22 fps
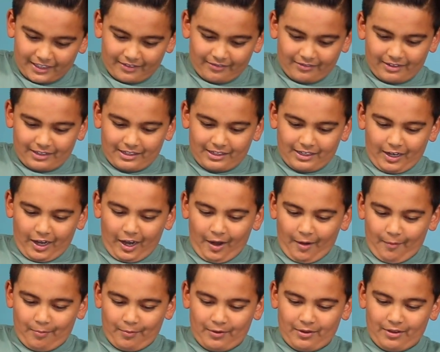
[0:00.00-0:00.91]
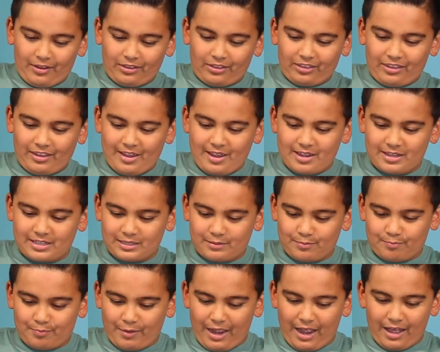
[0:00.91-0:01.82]
then we gotta put this
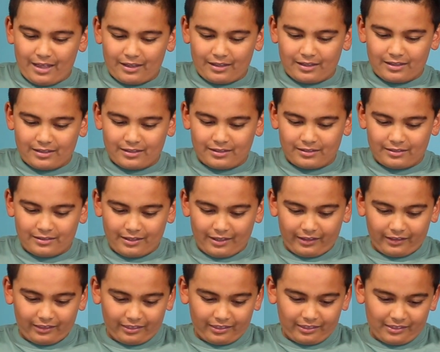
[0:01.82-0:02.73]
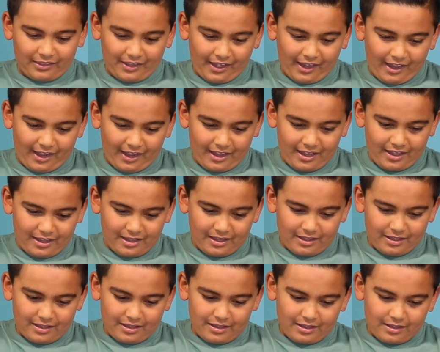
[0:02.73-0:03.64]
back like that.
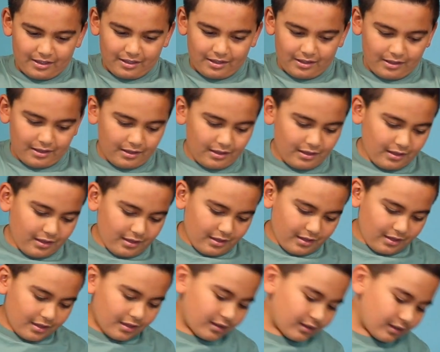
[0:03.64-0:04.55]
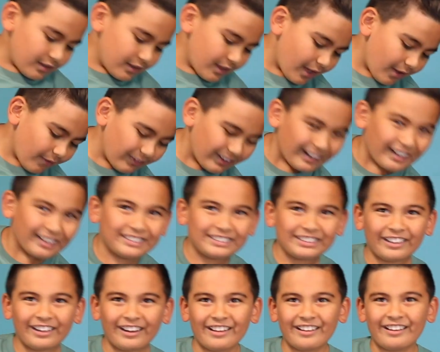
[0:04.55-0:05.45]
And then we gotta
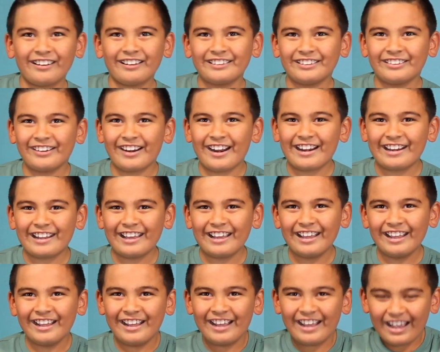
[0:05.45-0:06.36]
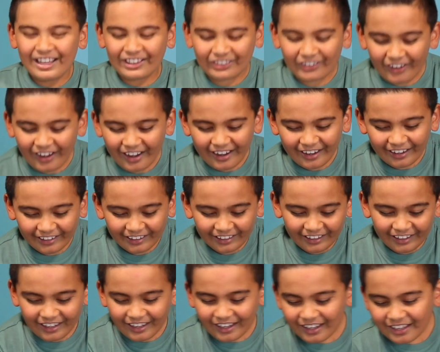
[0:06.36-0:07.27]
turn it on. You ready?
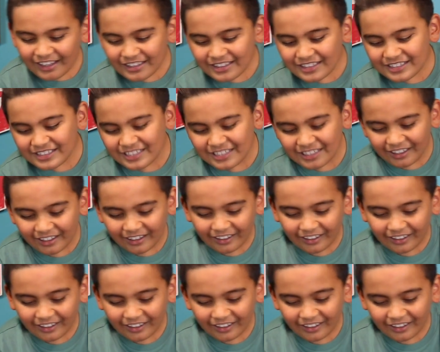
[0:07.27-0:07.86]
Three, two,